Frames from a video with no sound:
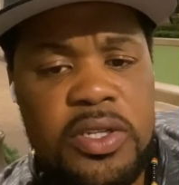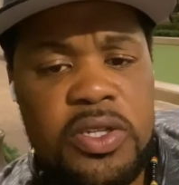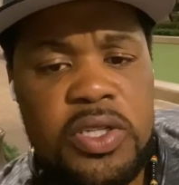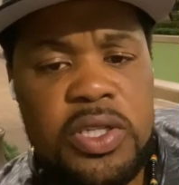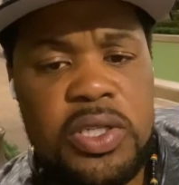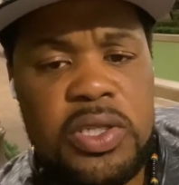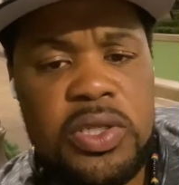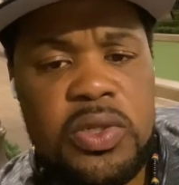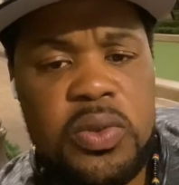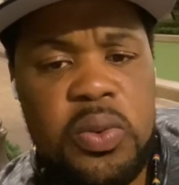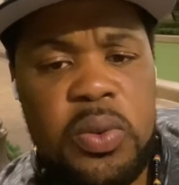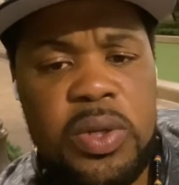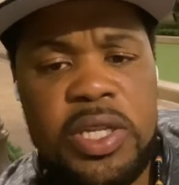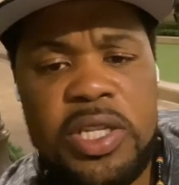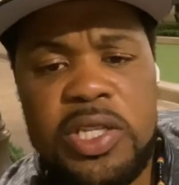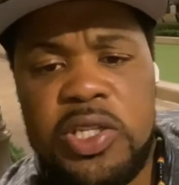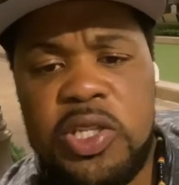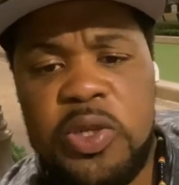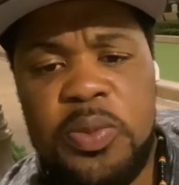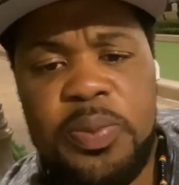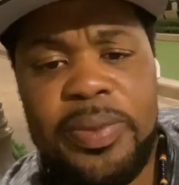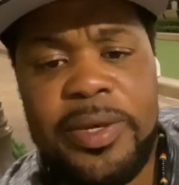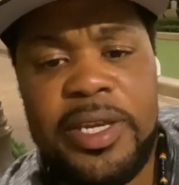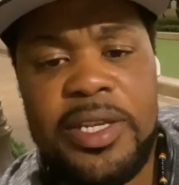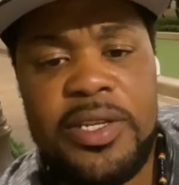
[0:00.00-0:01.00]

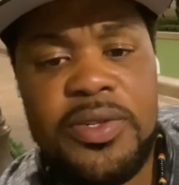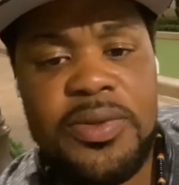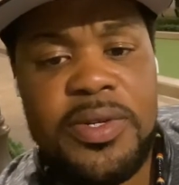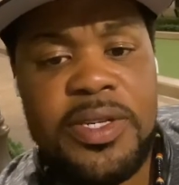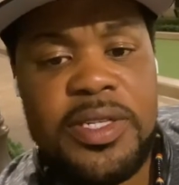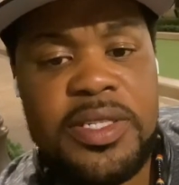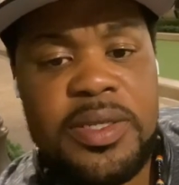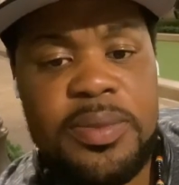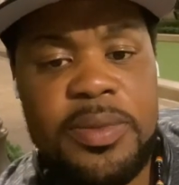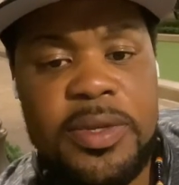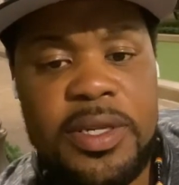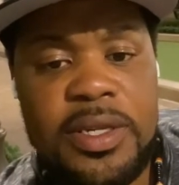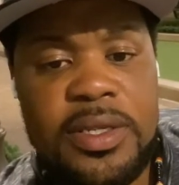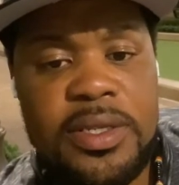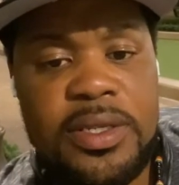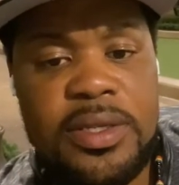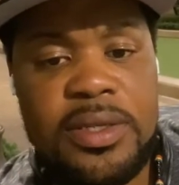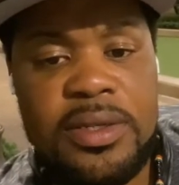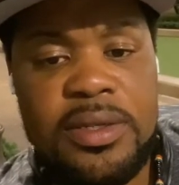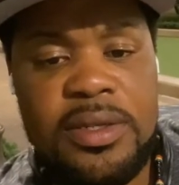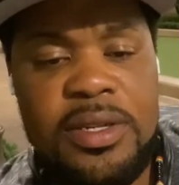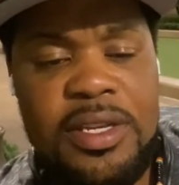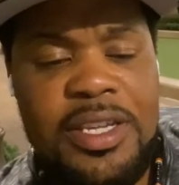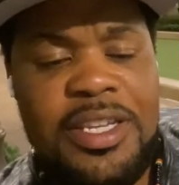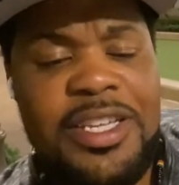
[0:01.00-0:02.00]
22-page resumes,
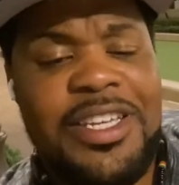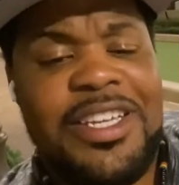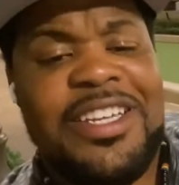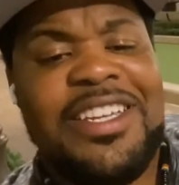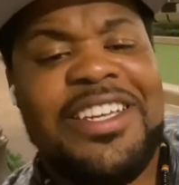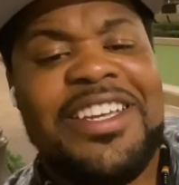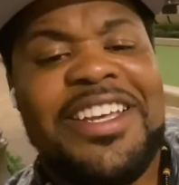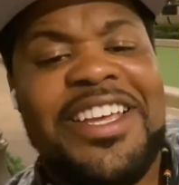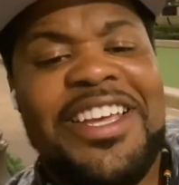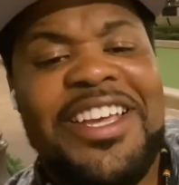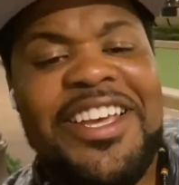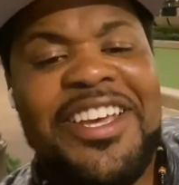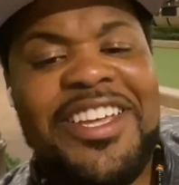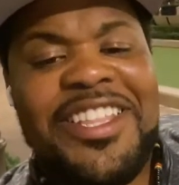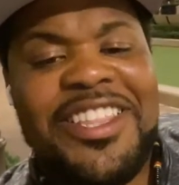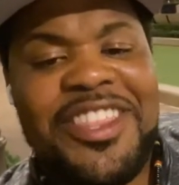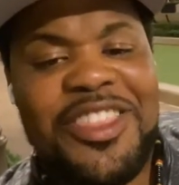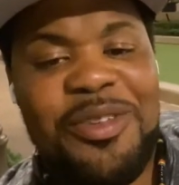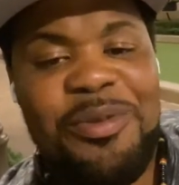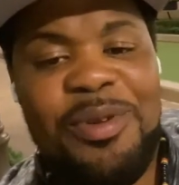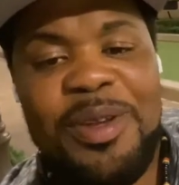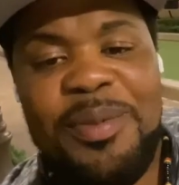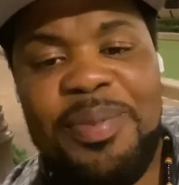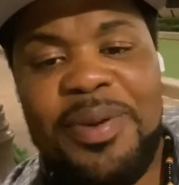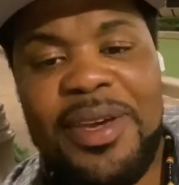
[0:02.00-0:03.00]

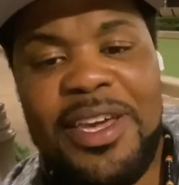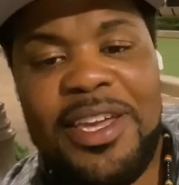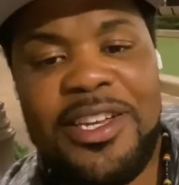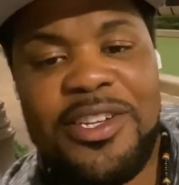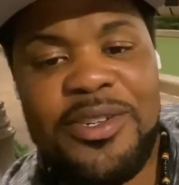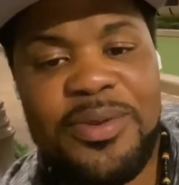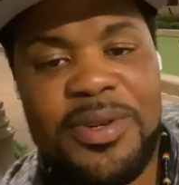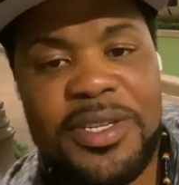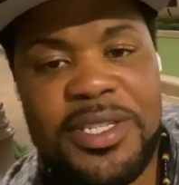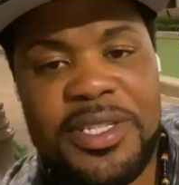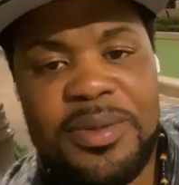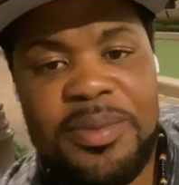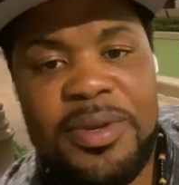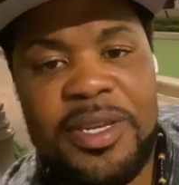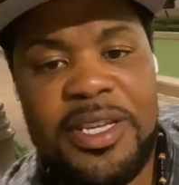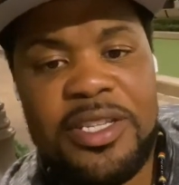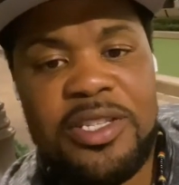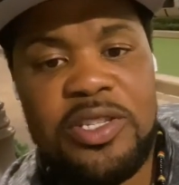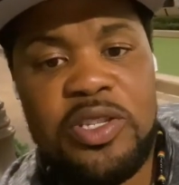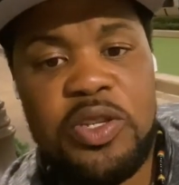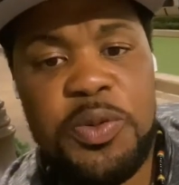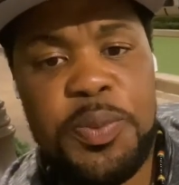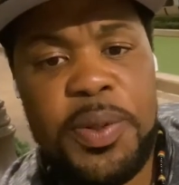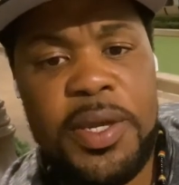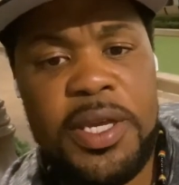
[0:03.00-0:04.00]
3-page resumes,
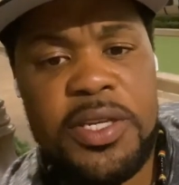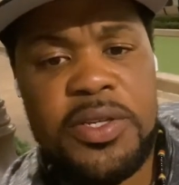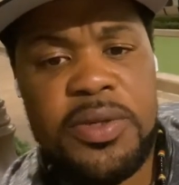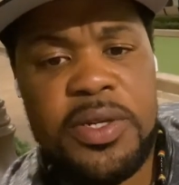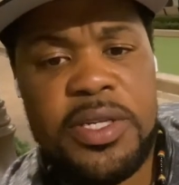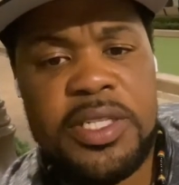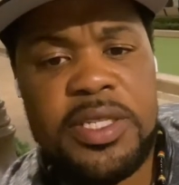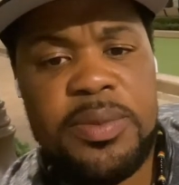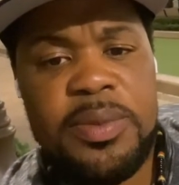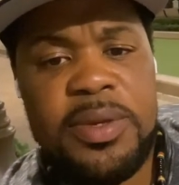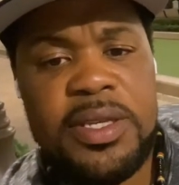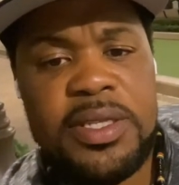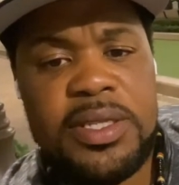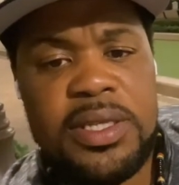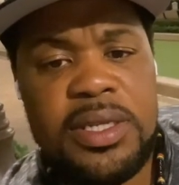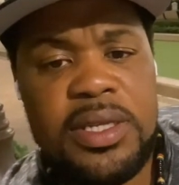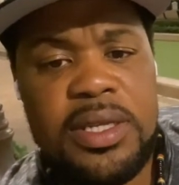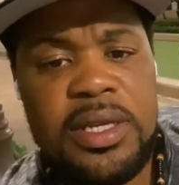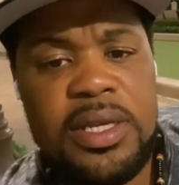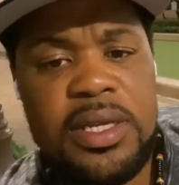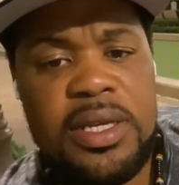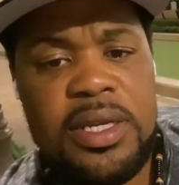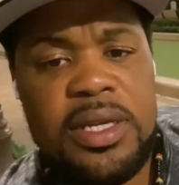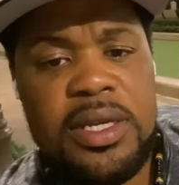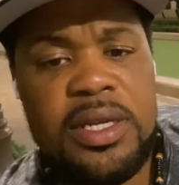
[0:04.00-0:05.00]
2-page resumes.
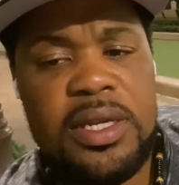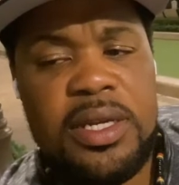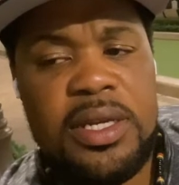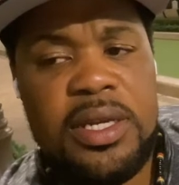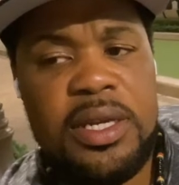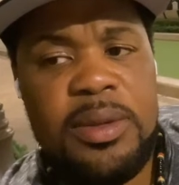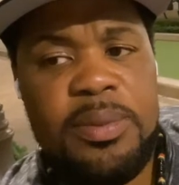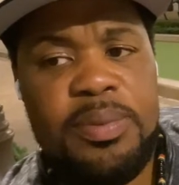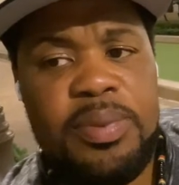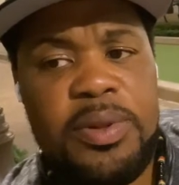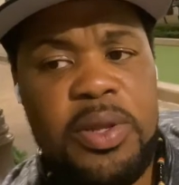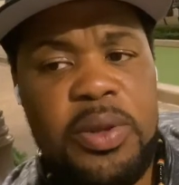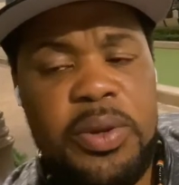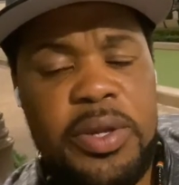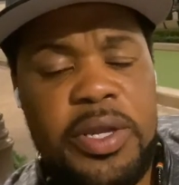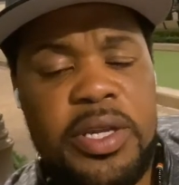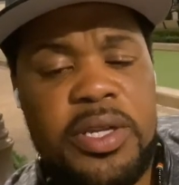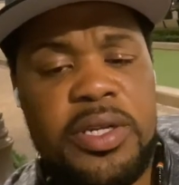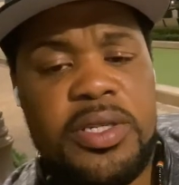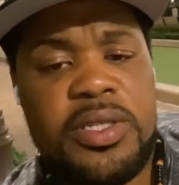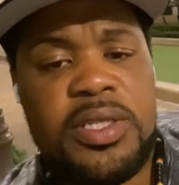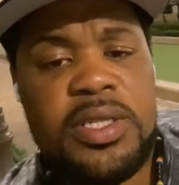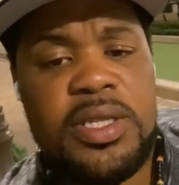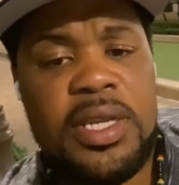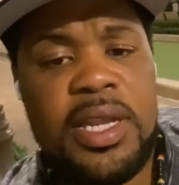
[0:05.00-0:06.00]

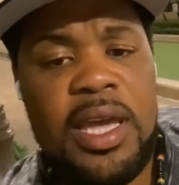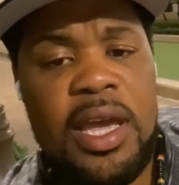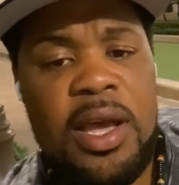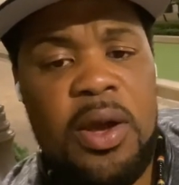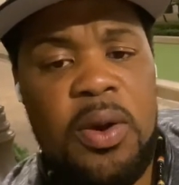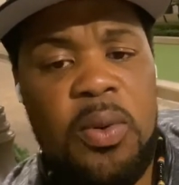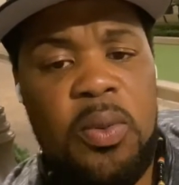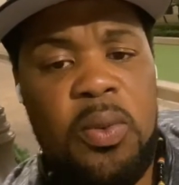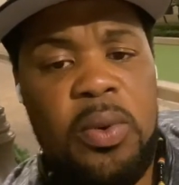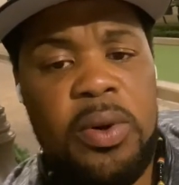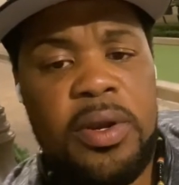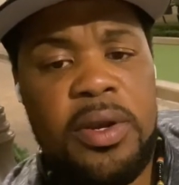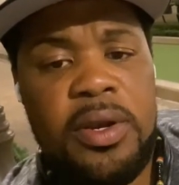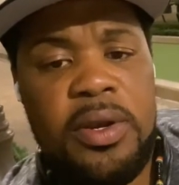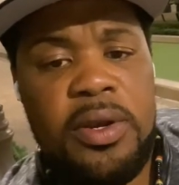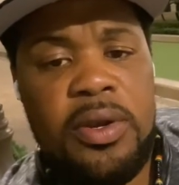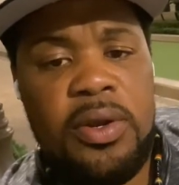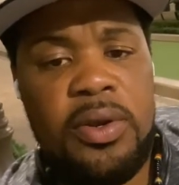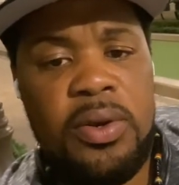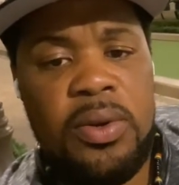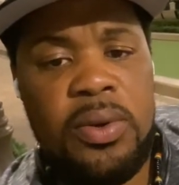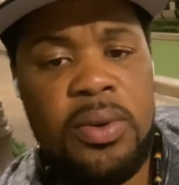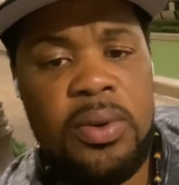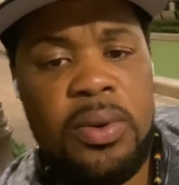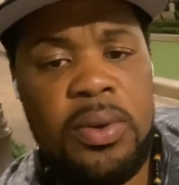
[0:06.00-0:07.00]
Employers now want to
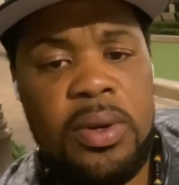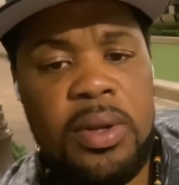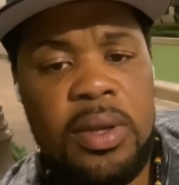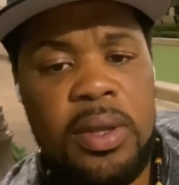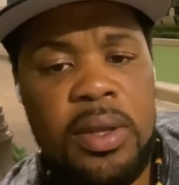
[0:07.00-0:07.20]
know,